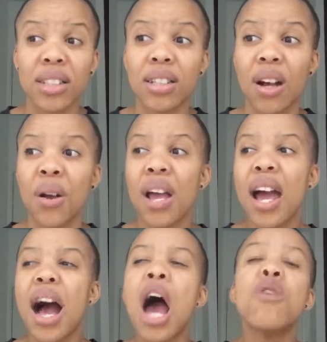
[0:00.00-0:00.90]
So
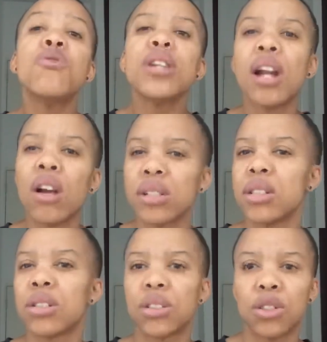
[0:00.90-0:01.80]
I read a lot
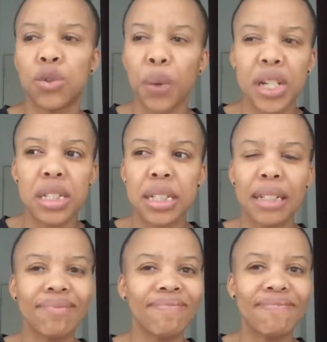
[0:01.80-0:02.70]
into situations
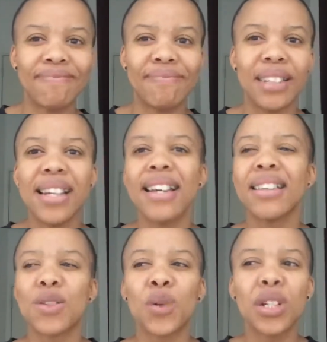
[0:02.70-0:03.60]
like,
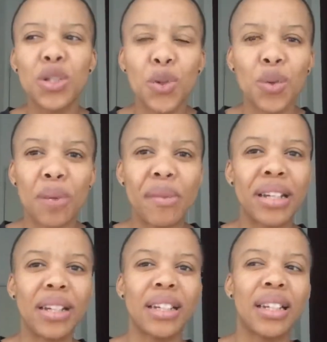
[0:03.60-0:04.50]
there's only two women,